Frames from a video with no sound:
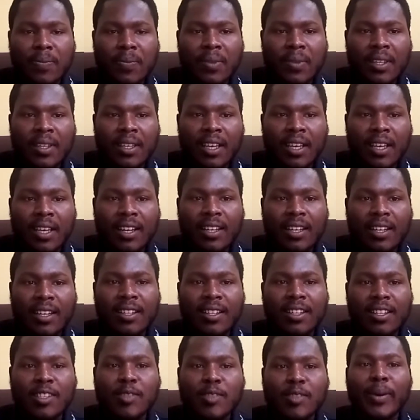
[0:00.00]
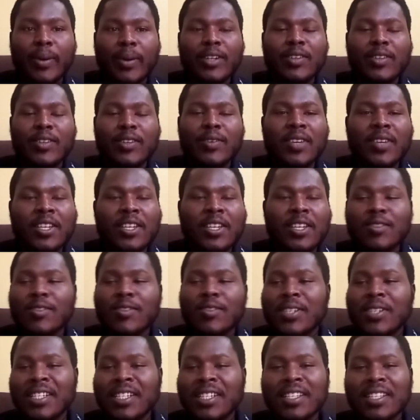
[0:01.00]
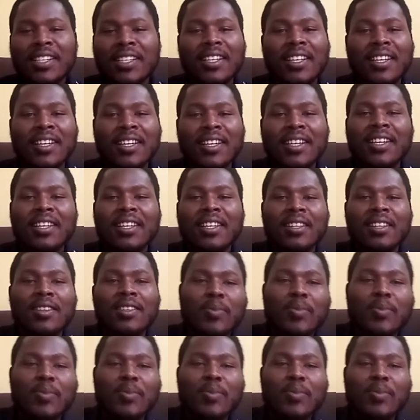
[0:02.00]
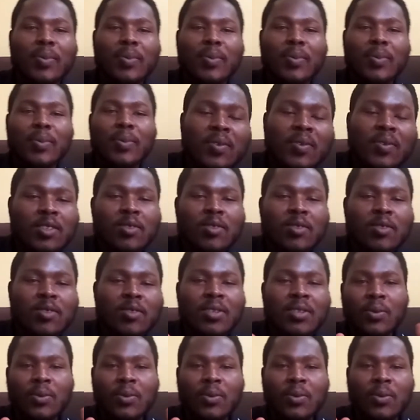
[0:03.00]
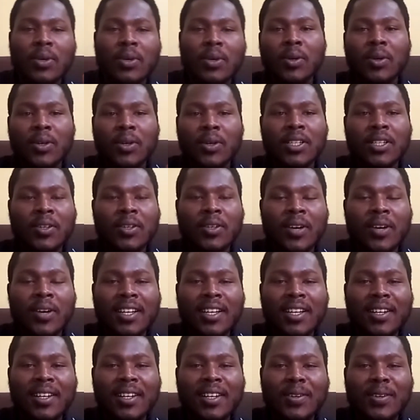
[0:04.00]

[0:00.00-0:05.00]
And yeah, this yeah, part of exactly. history, this part of history that we are recording right now